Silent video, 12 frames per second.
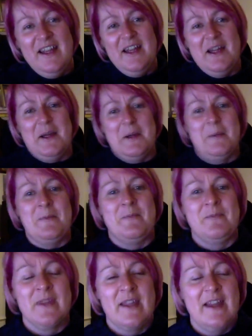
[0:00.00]

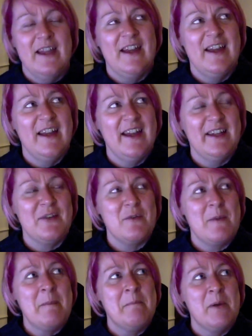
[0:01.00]
Um, and I
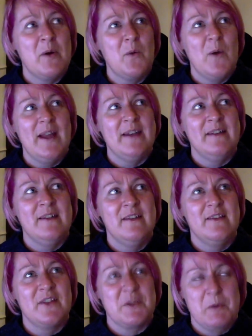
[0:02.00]
remember
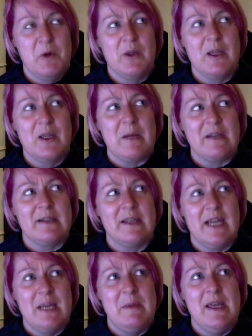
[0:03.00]
when the smoking ban
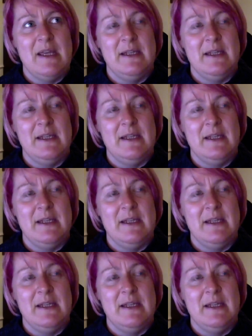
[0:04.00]
came